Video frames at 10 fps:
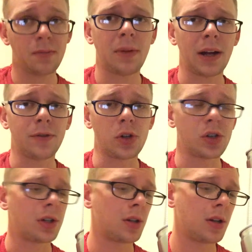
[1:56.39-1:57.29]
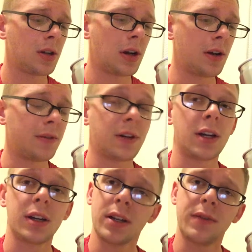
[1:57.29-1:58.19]
my version of
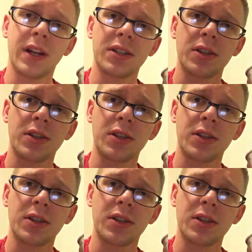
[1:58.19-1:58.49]
Advanced